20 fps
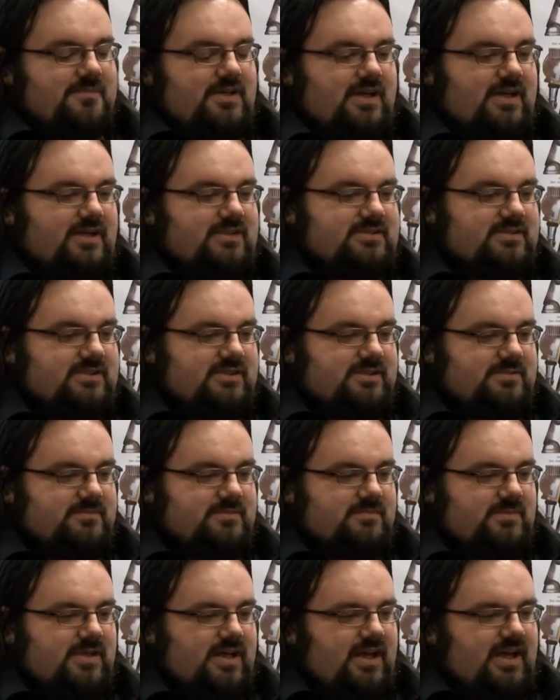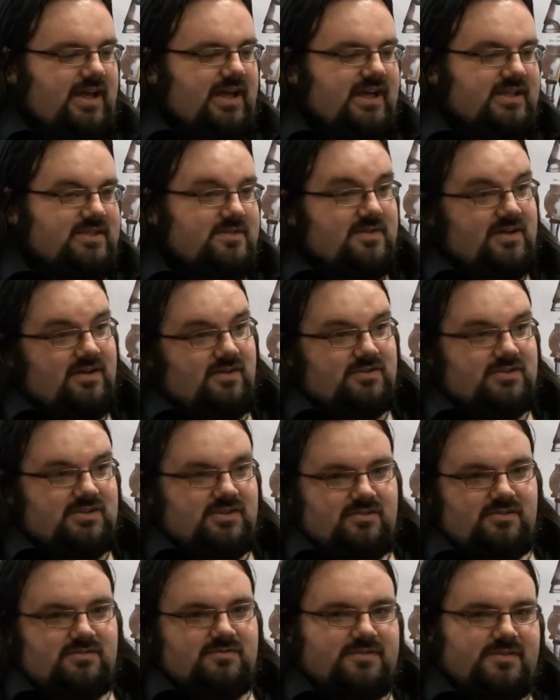and it's something on and
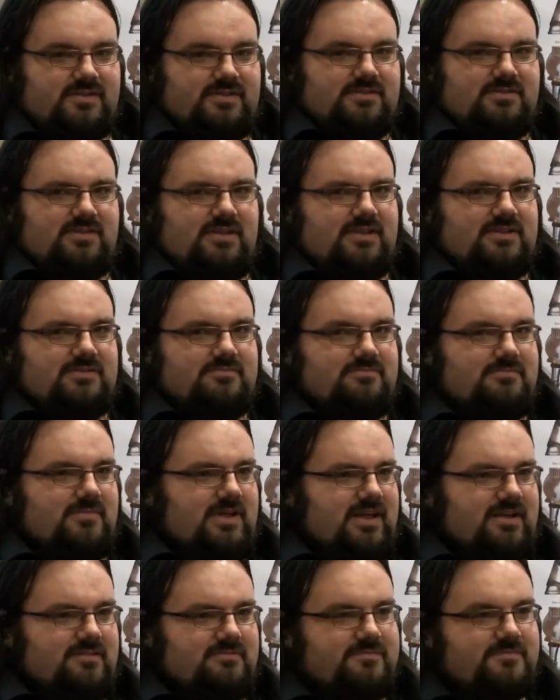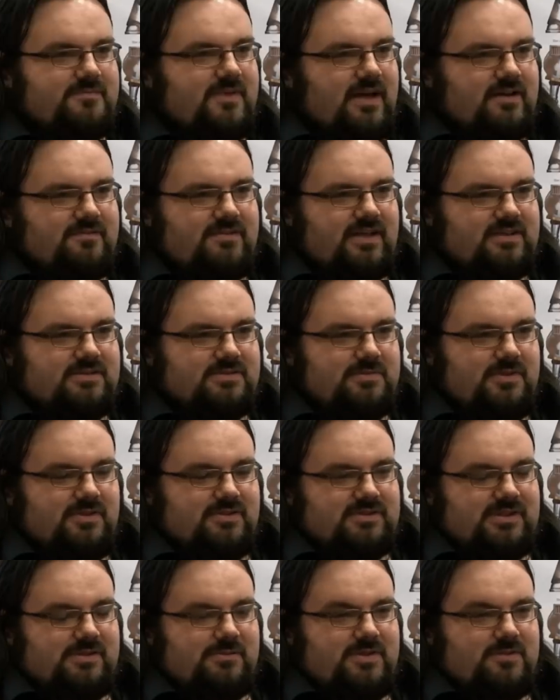off that I've had some
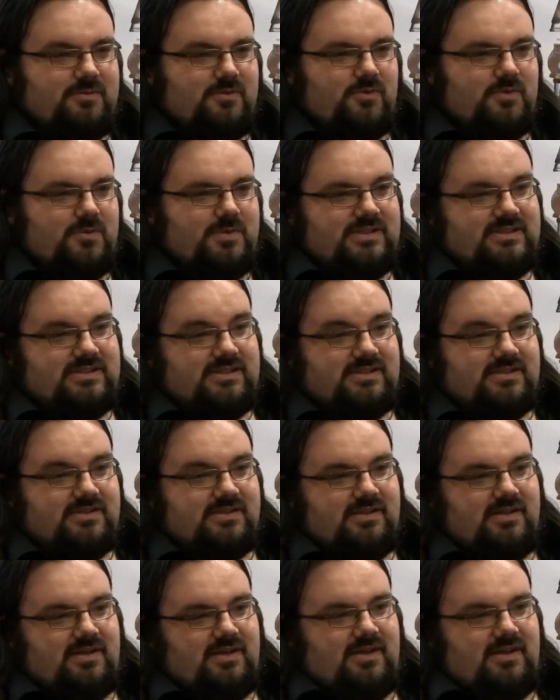contact with all the way since.